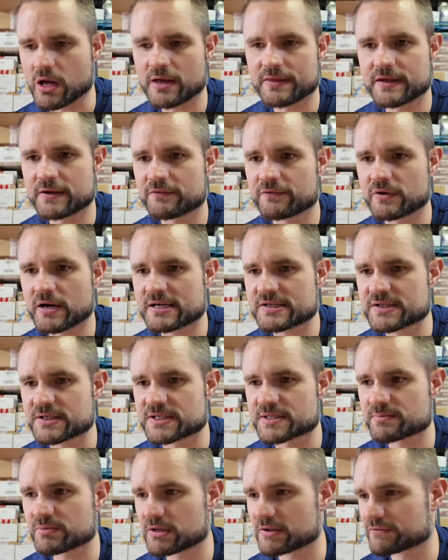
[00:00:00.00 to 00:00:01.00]
I think
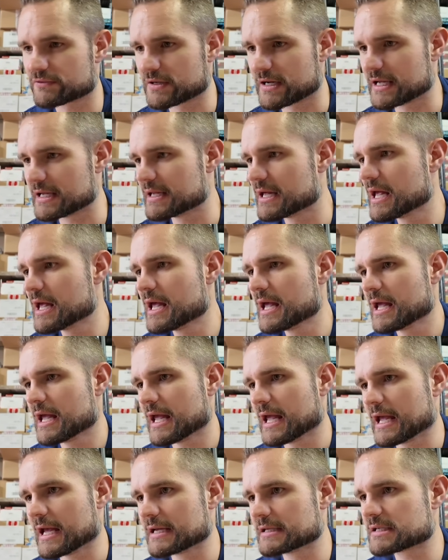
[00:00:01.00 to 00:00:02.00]
Phyrexia's Proliferate
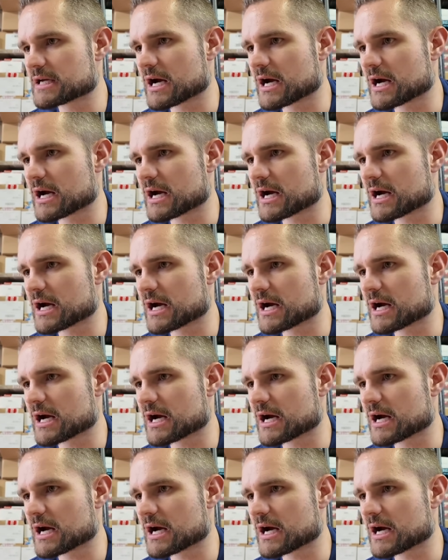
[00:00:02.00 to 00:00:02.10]
and